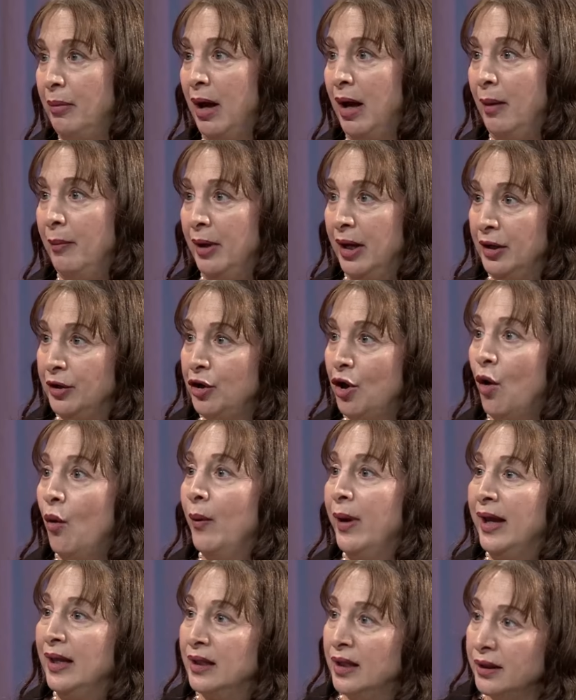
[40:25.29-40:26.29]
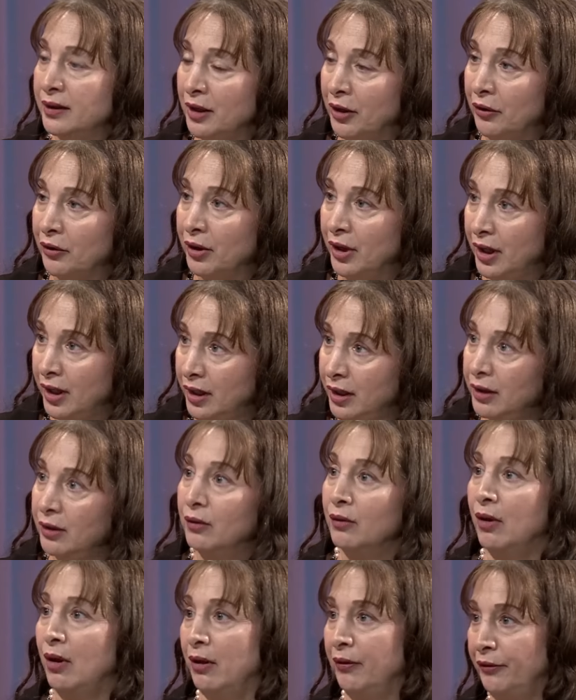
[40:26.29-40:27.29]
bombing knowing that they're gonna
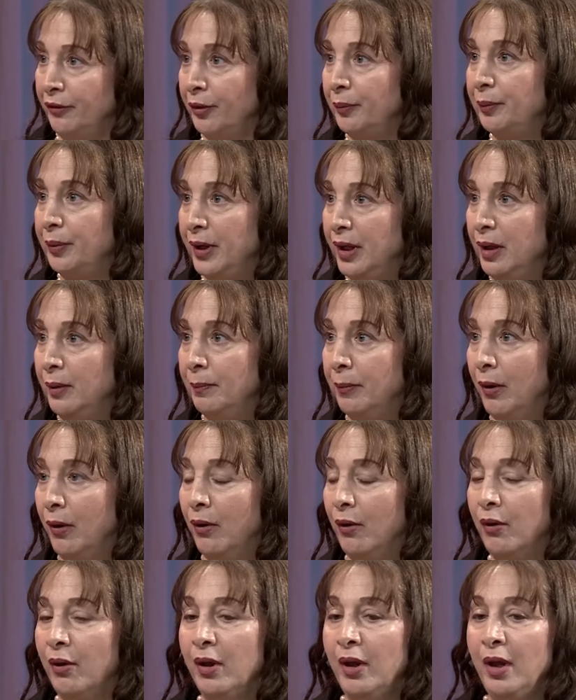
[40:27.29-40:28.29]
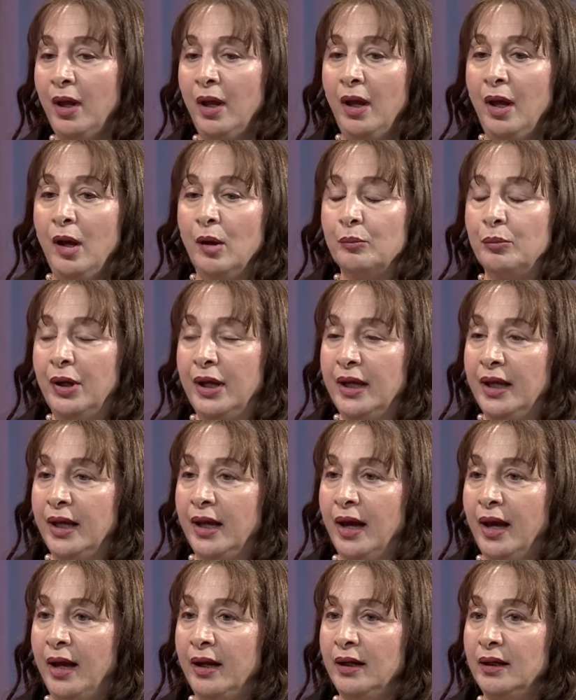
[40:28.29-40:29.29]
kill other people. But
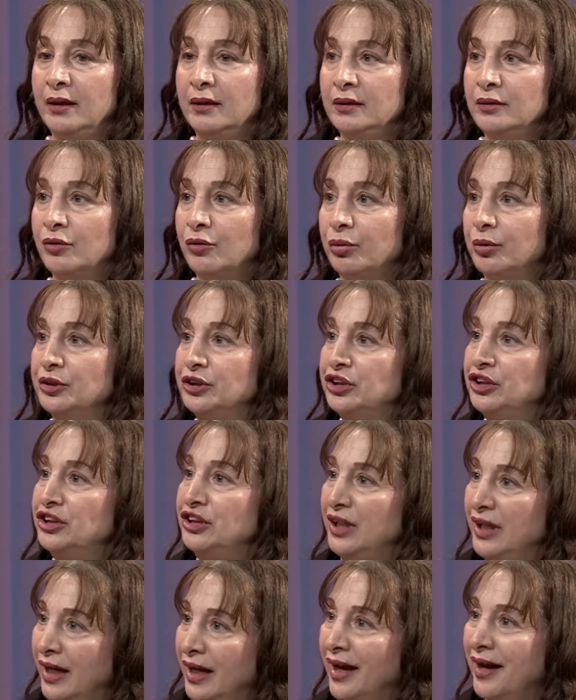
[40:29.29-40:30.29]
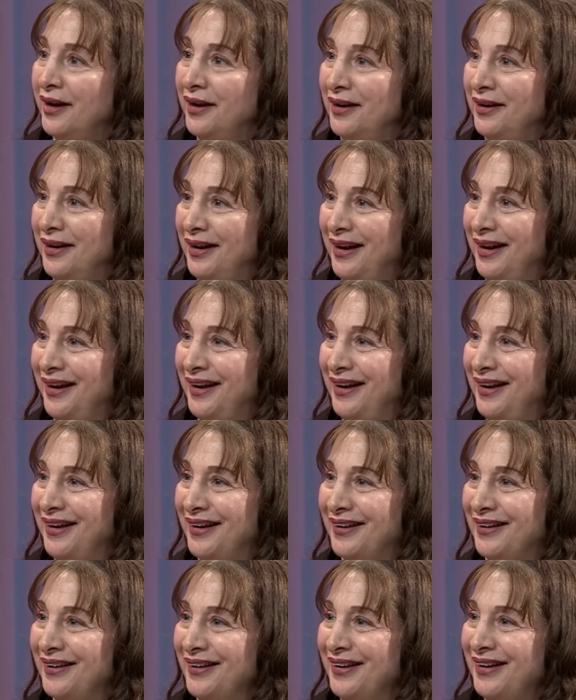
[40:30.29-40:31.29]
yet in Christianity,
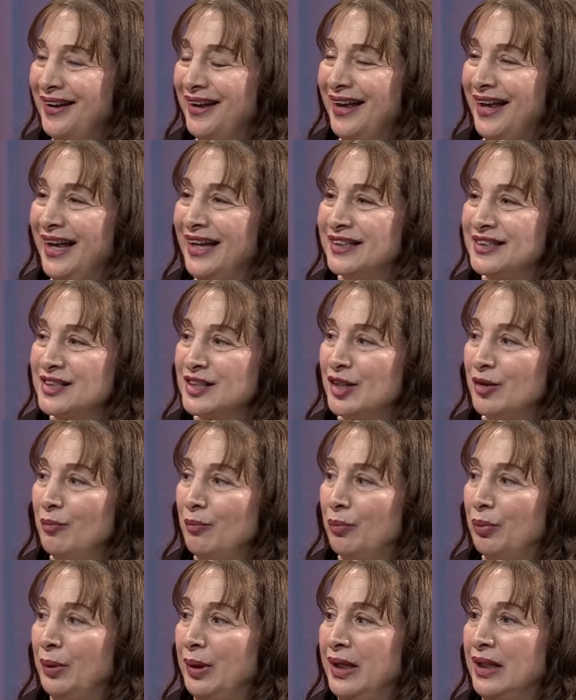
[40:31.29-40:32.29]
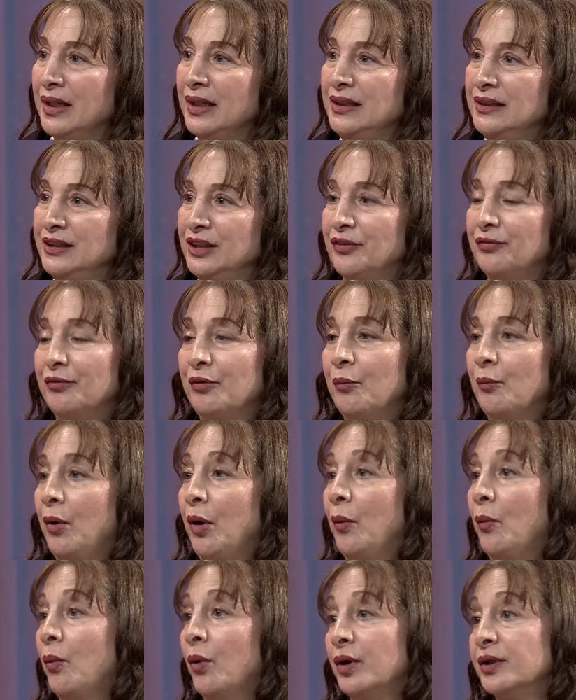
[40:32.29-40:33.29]
it's completely different,
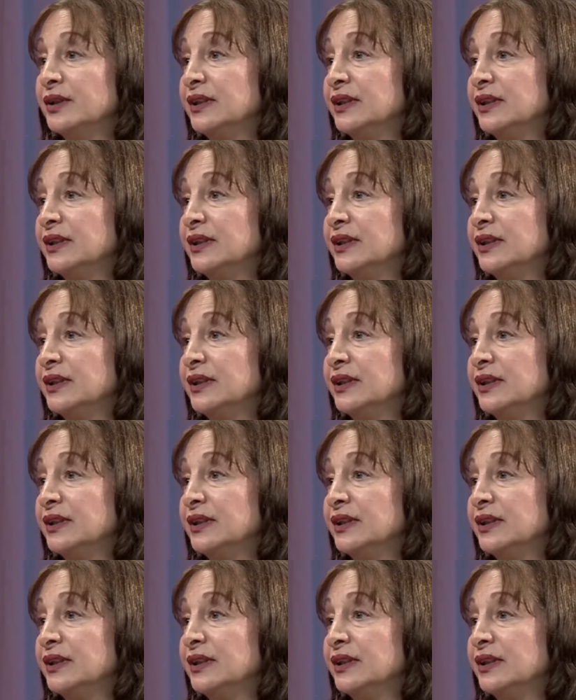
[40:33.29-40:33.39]
where we're